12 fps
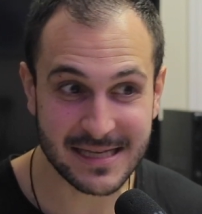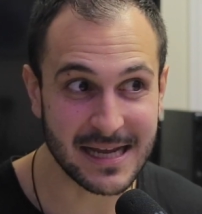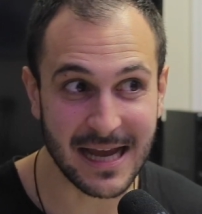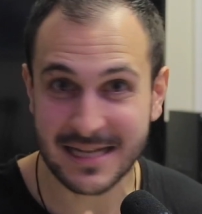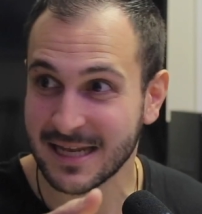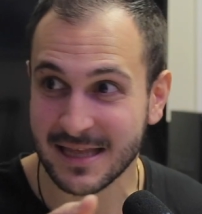to
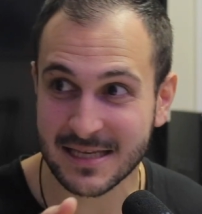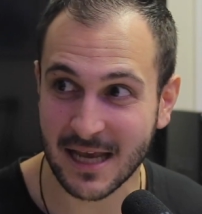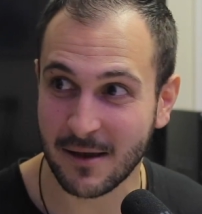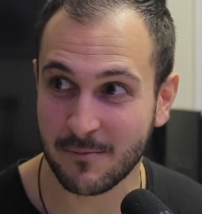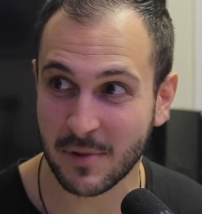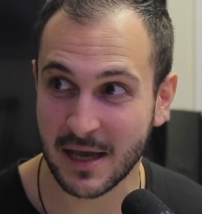get to the
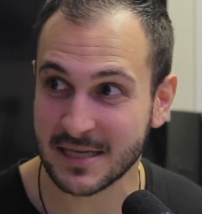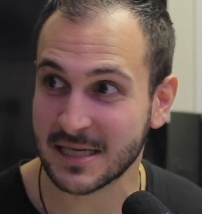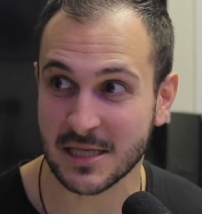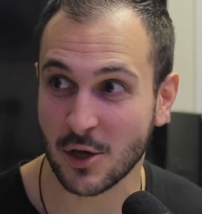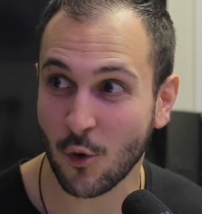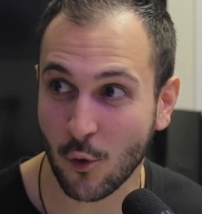same place
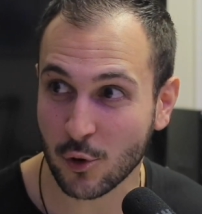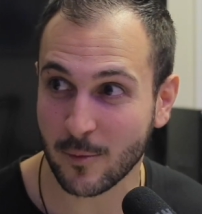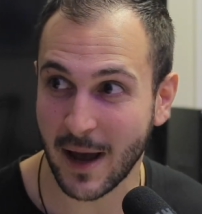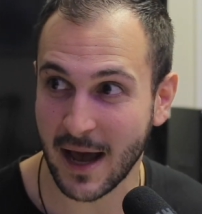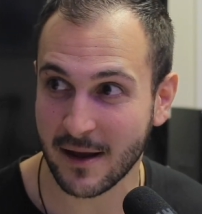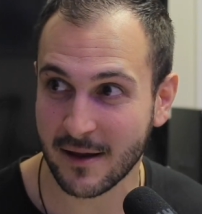as the
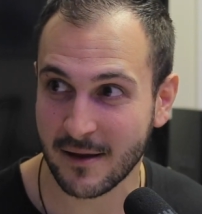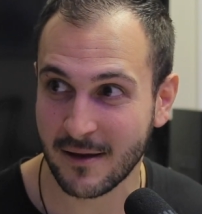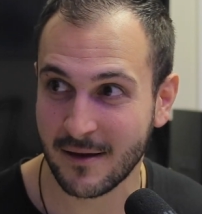quarterback,